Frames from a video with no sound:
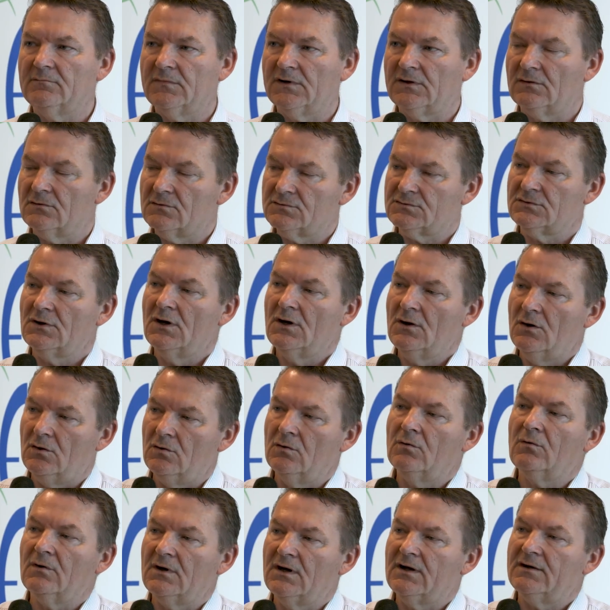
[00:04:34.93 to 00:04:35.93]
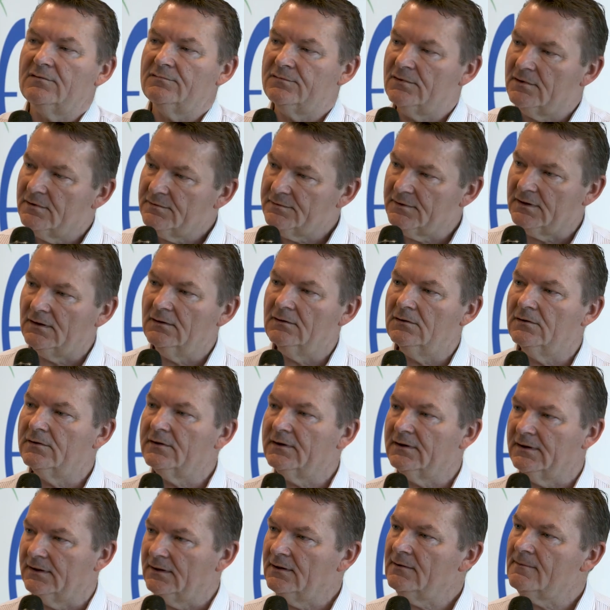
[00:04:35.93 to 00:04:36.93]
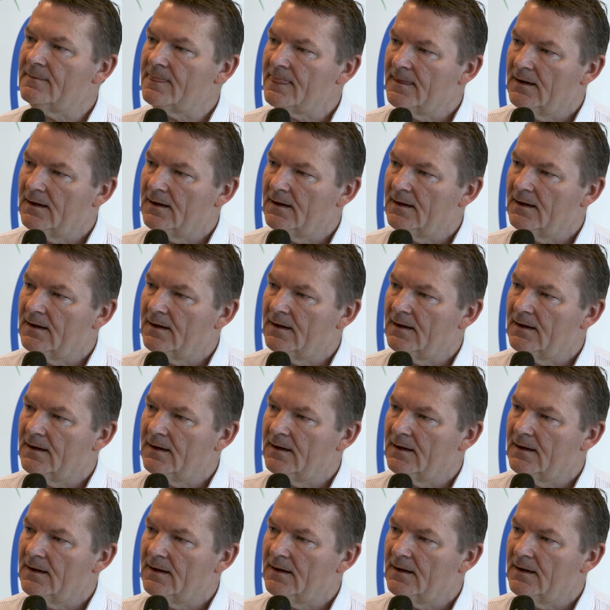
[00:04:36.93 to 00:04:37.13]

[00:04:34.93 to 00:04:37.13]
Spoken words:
because long life learning